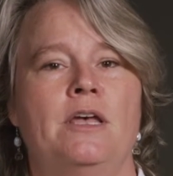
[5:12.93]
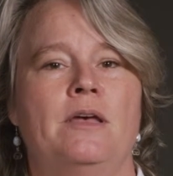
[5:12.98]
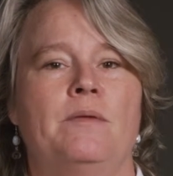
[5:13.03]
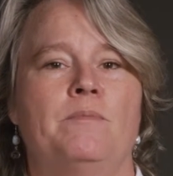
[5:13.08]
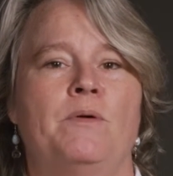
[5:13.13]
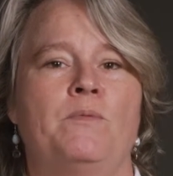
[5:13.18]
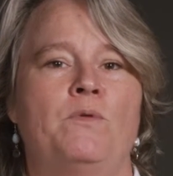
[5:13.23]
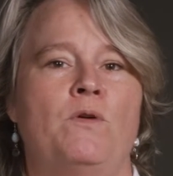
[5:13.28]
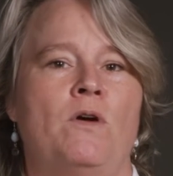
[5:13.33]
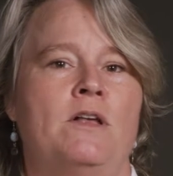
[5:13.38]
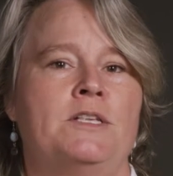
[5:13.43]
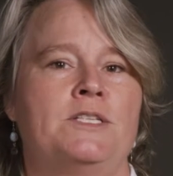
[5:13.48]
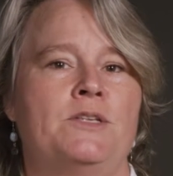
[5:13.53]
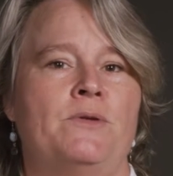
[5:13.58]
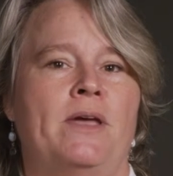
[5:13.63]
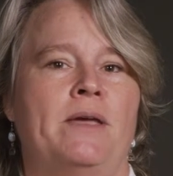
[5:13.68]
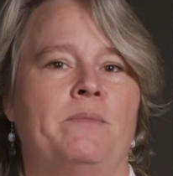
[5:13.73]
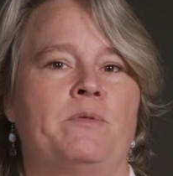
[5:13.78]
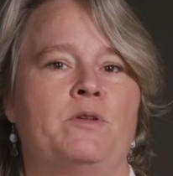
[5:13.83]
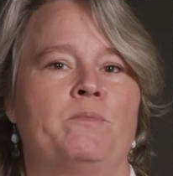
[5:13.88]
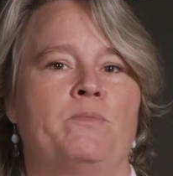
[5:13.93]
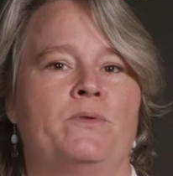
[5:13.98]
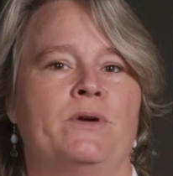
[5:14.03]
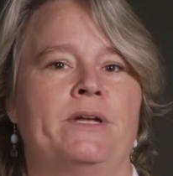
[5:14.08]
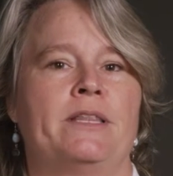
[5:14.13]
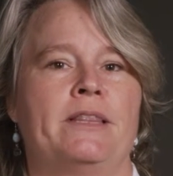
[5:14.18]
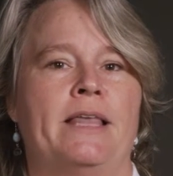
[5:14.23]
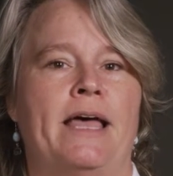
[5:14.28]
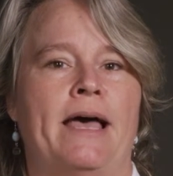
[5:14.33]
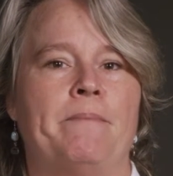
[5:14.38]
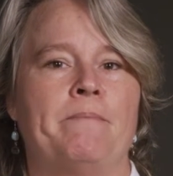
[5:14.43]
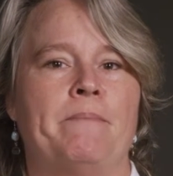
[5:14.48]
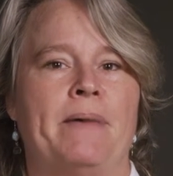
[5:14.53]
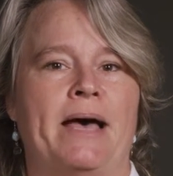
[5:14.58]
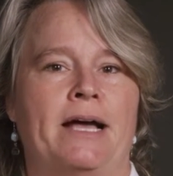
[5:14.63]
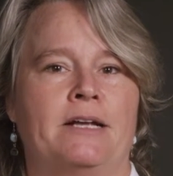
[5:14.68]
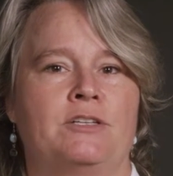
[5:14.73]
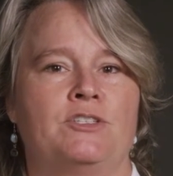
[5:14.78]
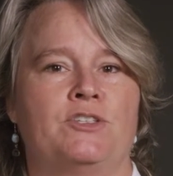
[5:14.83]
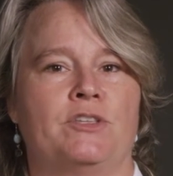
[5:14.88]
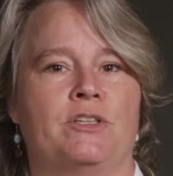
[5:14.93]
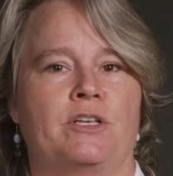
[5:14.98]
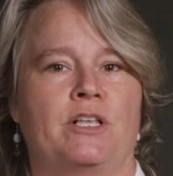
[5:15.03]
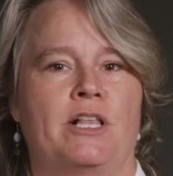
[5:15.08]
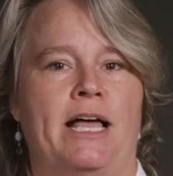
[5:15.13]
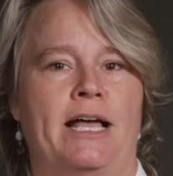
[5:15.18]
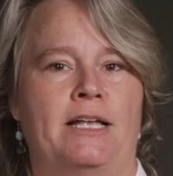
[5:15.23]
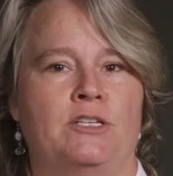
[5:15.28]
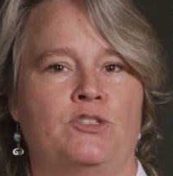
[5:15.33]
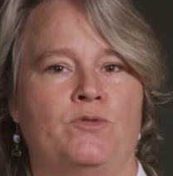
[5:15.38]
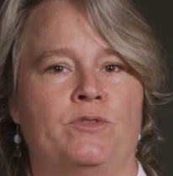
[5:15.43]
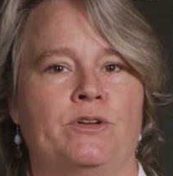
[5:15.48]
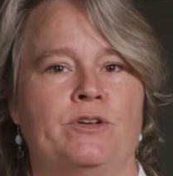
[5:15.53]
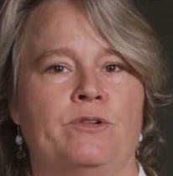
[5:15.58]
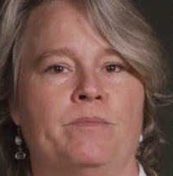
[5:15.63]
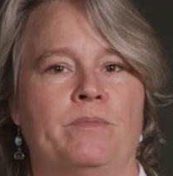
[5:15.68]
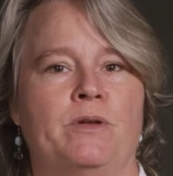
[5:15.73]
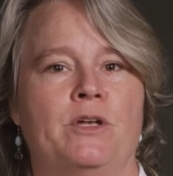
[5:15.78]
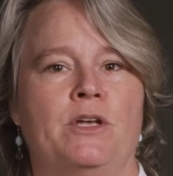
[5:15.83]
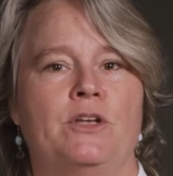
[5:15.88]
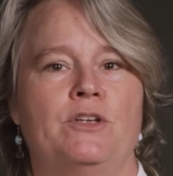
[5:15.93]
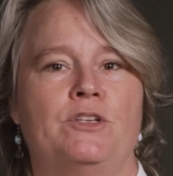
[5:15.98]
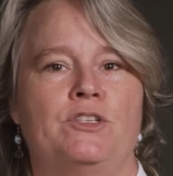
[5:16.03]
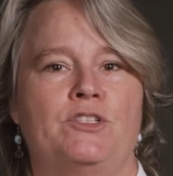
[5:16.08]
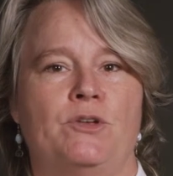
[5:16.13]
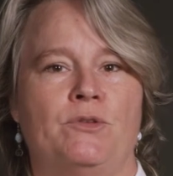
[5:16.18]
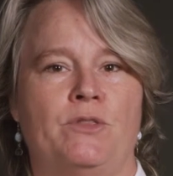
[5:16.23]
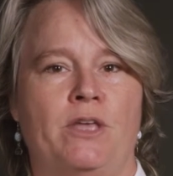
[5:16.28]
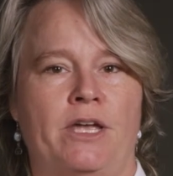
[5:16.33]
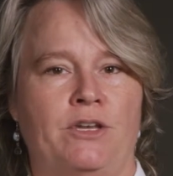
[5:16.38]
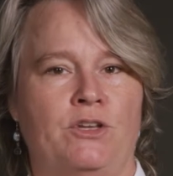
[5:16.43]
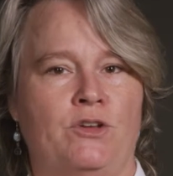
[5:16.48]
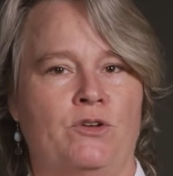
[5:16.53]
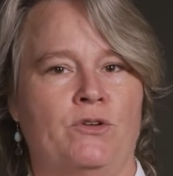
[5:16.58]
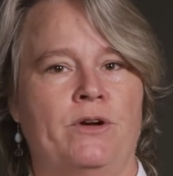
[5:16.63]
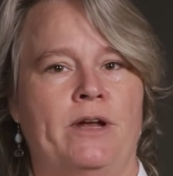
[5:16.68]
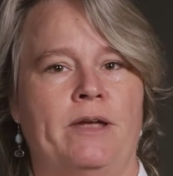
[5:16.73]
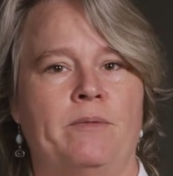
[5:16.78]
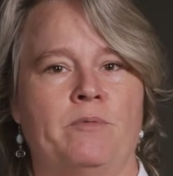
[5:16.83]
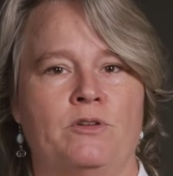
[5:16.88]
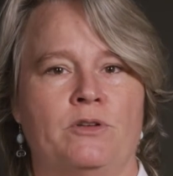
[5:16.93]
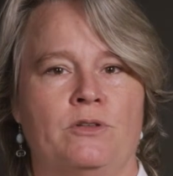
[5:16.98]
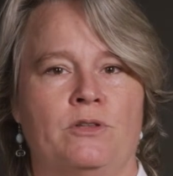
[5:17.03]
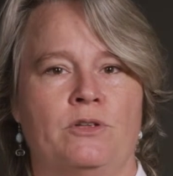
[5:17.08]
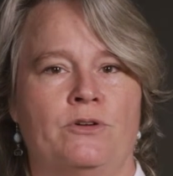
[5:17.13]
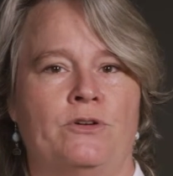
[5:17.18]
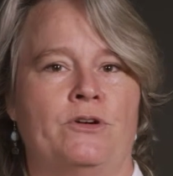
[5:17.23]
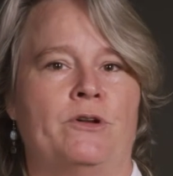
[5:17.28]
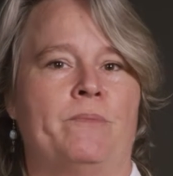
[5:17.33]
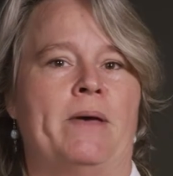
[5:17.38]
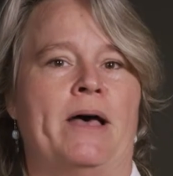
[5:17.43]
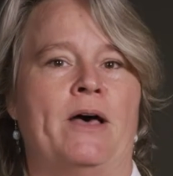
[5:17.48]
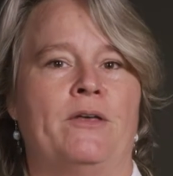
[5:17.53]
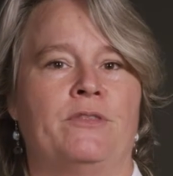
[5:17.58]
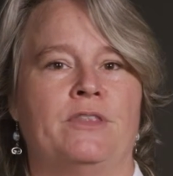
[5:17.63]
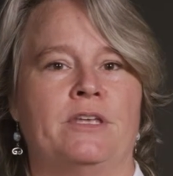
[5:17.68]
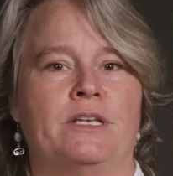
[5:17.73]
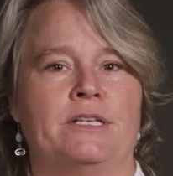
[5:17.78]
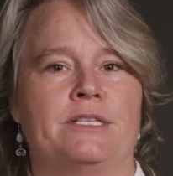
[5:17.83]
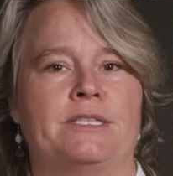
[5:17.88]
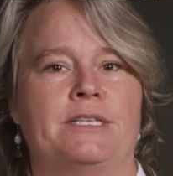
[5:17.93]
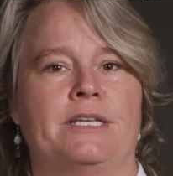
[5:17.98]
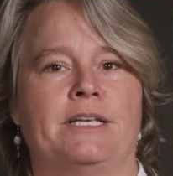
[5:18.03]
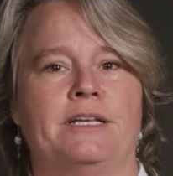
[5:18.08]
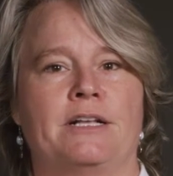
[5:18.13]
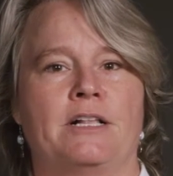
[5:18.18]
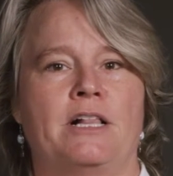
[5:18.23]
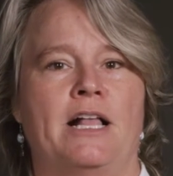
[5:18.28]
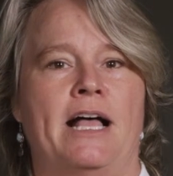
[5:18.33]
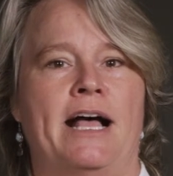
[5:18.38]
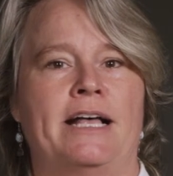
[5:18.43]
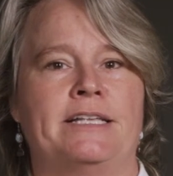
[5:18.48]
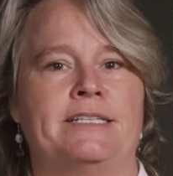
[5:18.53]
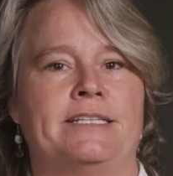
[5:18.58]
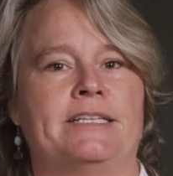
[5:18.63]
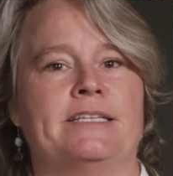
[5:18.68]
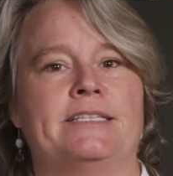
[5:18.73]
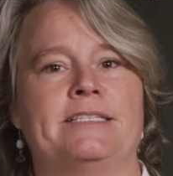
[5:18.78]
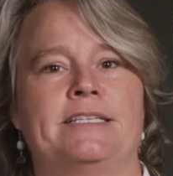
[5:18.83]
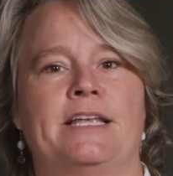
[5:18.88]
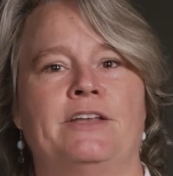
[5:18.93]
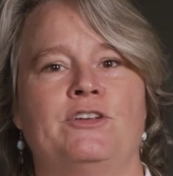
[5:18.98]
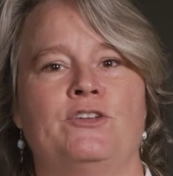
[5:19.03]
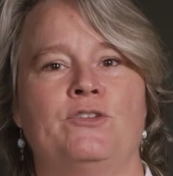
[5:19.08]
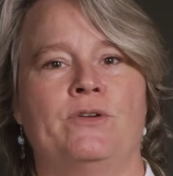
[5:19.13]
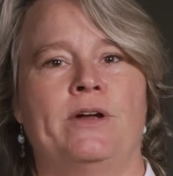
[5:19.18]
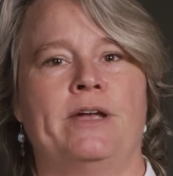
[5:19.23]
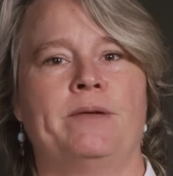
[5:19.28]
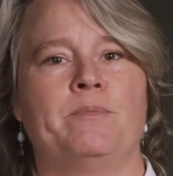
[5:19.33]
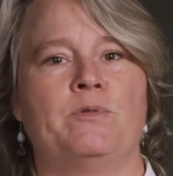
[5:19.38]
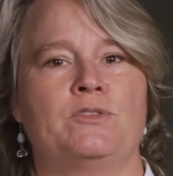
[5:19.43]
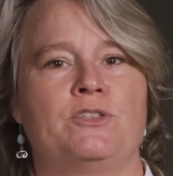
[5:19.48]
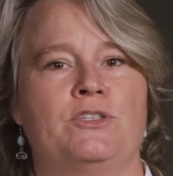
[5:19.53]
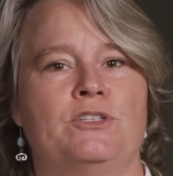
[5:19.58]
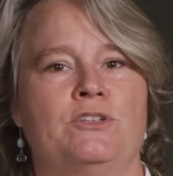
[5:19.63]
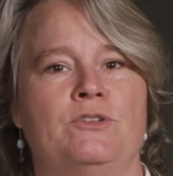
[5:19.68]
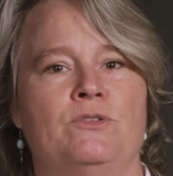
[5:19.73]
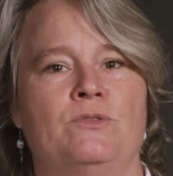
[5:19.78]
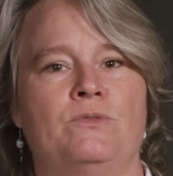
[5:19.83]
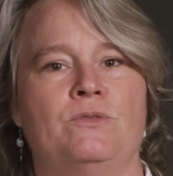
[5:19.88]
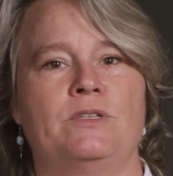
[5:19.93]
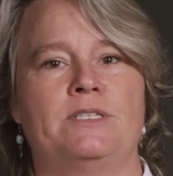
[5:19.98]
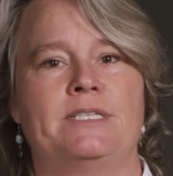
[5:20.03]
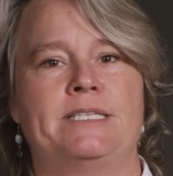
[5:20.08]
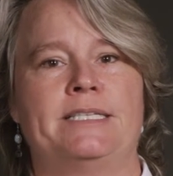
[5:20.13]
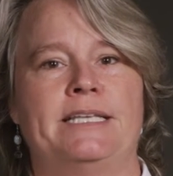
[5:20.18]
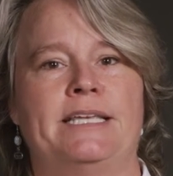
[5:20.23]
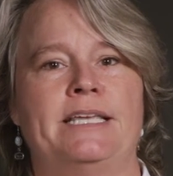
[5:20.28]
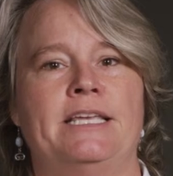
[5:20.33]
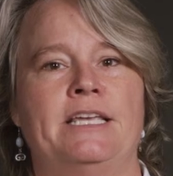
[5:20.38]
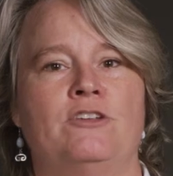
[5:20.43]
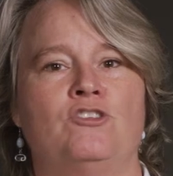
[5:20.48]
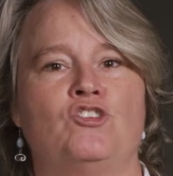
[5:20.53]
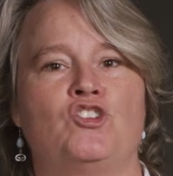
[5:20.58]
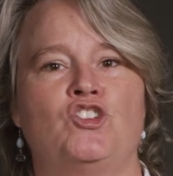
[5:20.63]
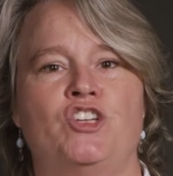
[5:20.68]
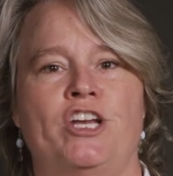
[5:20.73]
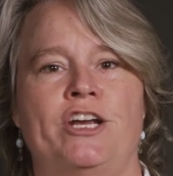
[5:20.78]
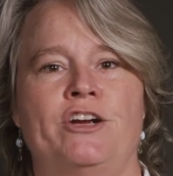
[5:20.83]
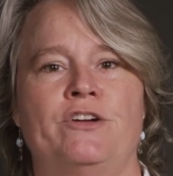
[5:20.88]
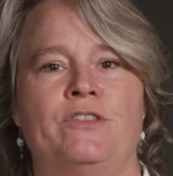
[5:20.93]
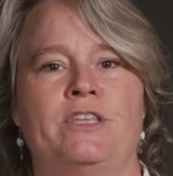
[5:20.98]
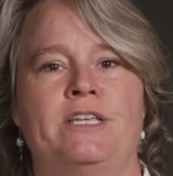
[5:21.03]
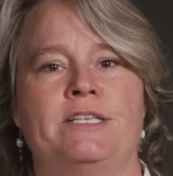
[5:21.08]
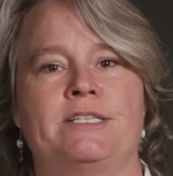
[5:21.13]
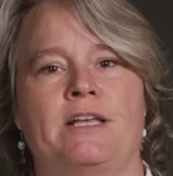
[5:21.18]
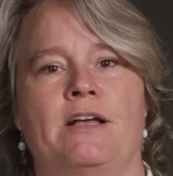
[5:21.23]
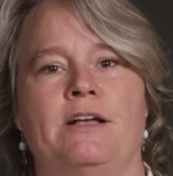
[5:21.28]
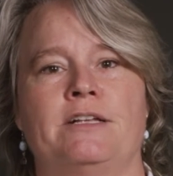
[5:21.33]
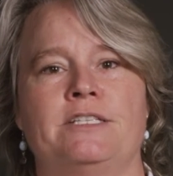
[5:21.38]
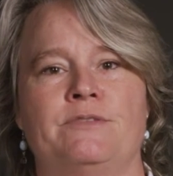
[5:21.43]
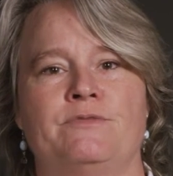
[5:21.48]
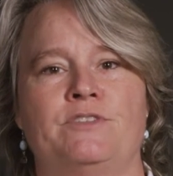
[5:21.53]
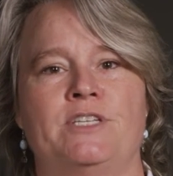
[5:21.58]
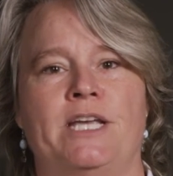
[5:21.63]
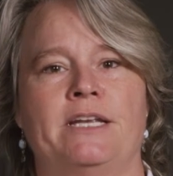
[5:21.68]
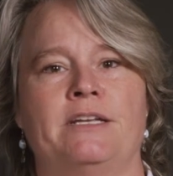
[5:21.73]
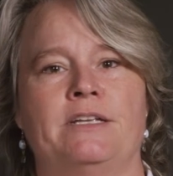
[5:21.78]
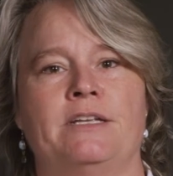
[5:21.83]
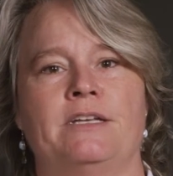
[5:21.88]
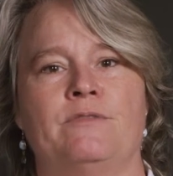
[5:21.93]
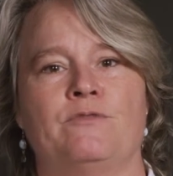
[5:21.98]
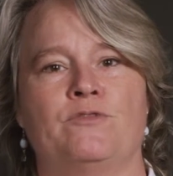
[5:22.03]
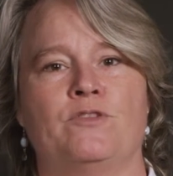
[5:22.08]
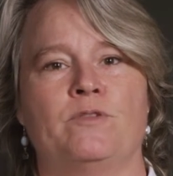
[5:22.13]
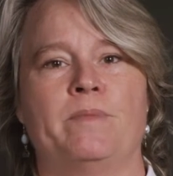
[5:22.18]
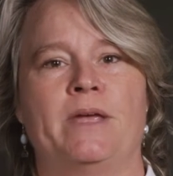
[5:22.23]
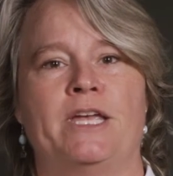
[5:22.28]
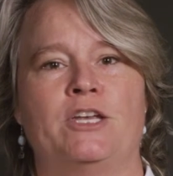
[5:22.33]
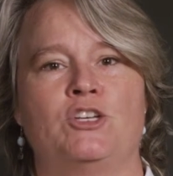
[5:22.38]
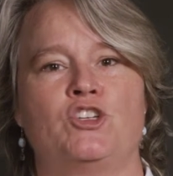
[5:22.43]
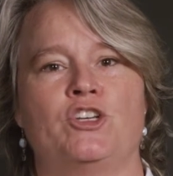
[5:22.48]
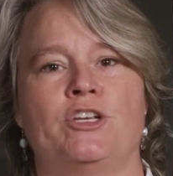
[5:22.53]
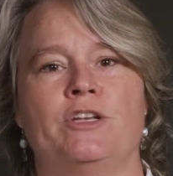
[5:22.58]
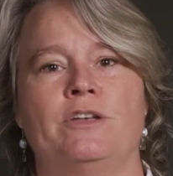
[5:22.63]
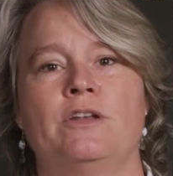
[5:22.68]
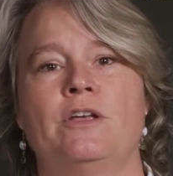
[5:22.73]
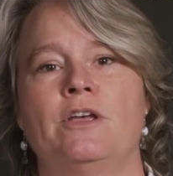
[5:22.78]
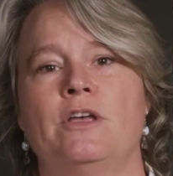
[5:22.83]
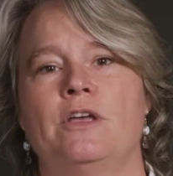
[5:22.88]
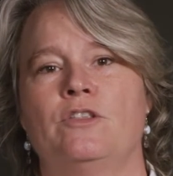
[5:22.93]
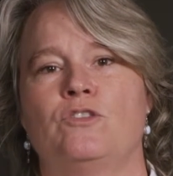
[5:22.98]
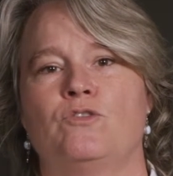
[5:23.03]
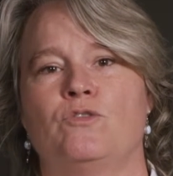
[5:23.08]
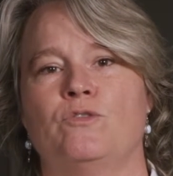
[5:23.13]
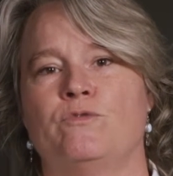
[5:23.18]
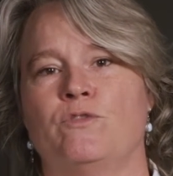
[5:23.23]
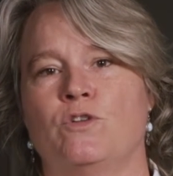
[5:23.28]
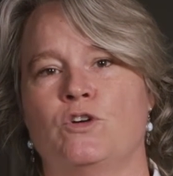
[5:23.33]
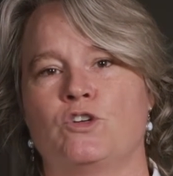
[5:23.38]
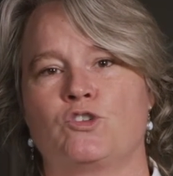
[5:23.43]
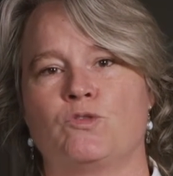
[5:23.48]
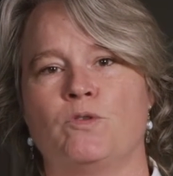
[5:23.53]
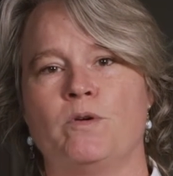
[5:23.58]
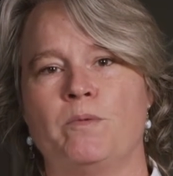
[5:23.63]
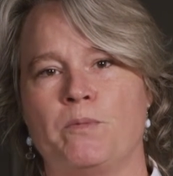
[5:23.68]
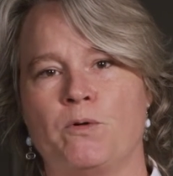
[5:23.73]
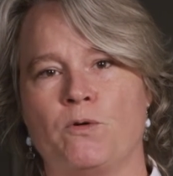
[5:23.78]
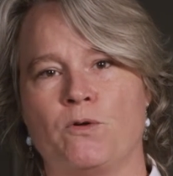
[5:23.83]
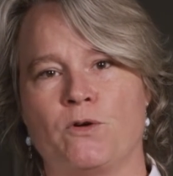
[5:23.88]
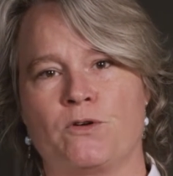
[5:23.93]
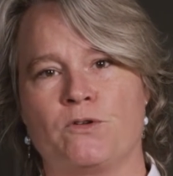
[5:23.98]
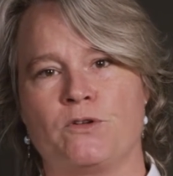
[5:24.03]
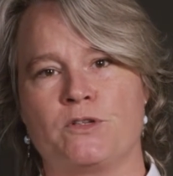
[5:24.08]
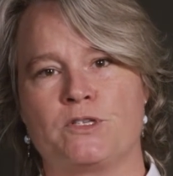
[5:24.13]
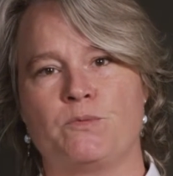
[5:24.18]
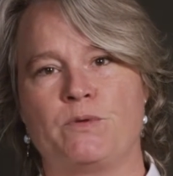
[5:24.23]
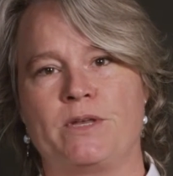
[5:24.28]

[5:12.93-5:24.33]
but we're also able to bring that back to the classroom so that you're able to learn about this in classes and you're able to see and share these kinds of data and information through virtual portals.